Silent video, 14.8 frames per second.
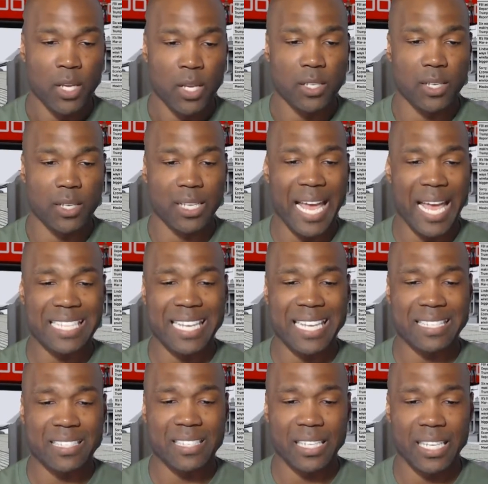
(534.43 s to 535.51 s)
Says the last
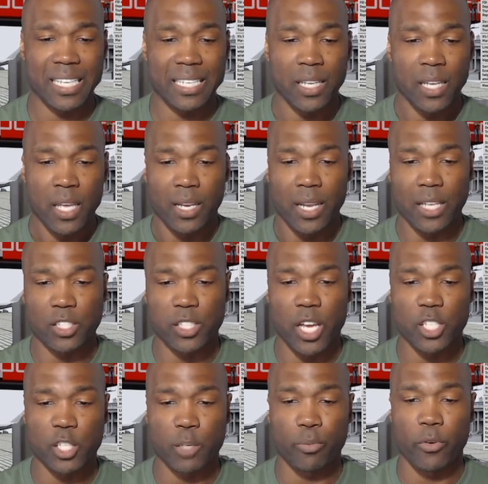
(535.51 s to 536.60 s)
debt ceiling
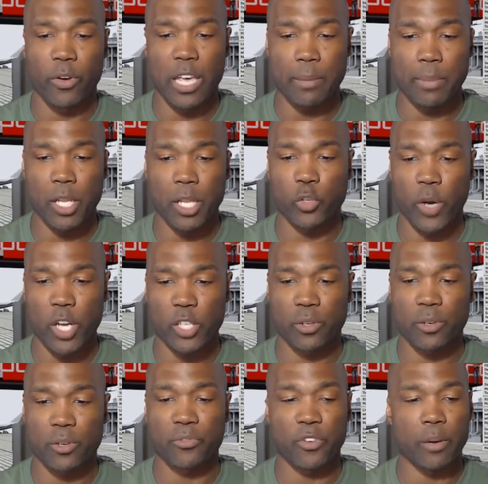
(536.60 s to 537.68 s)
legislation prohibited
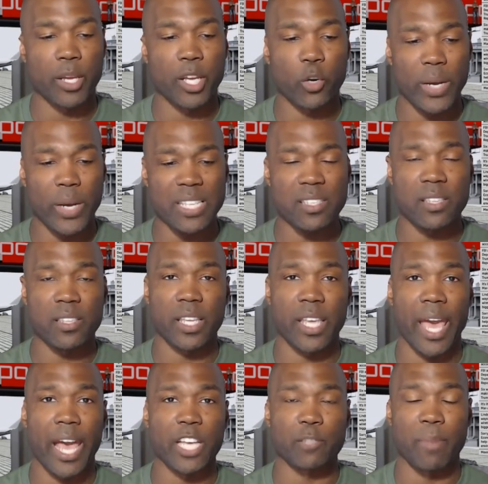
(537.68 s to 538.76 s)
Treasury from increasing the
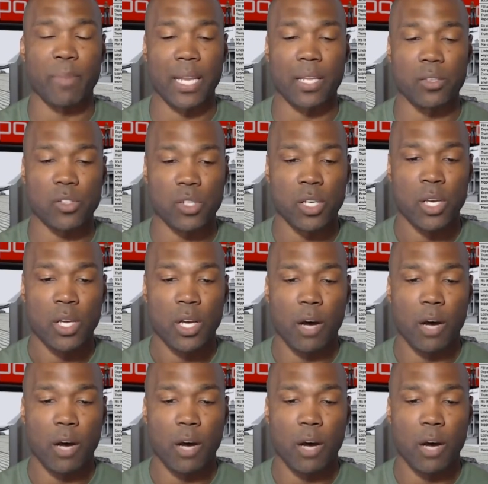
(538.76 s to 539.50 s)
cash balance